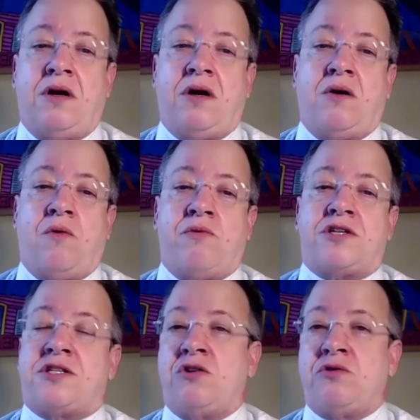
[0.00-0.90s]
We were
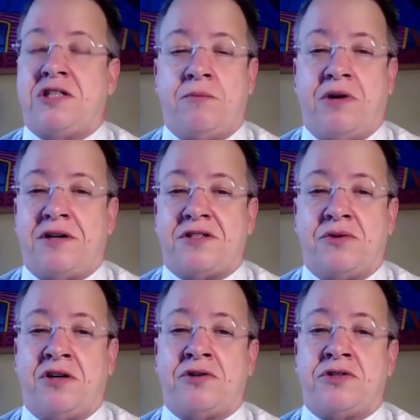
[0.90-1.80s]
still 10+
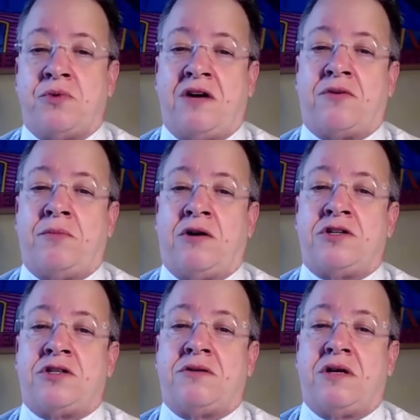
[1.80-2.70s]
years away from marriage
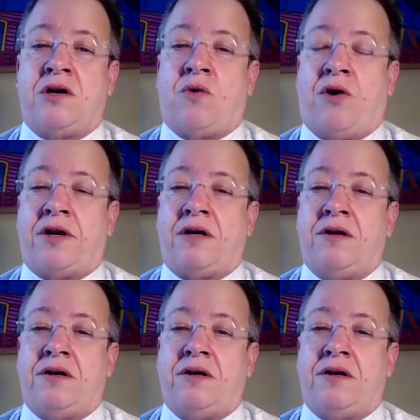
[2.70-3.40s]
equality,